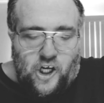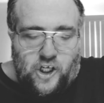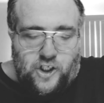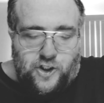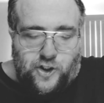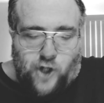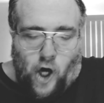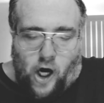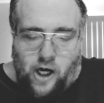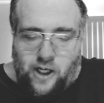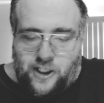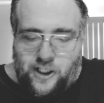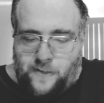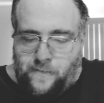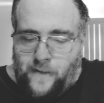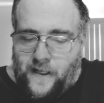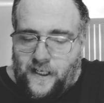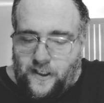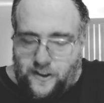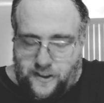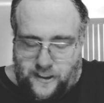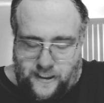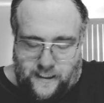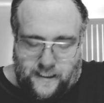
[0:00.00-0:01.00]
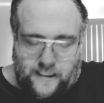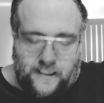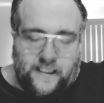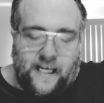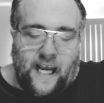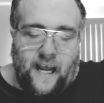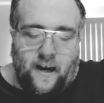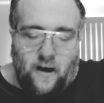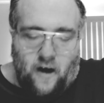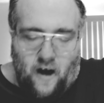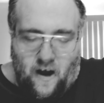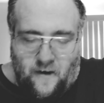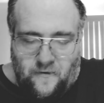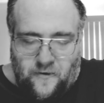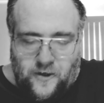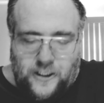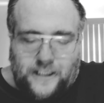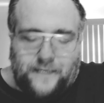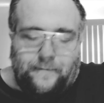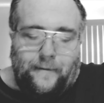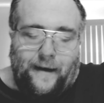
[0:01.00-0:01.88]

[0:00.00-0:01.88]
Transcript: Charles Mills, he's getting offers.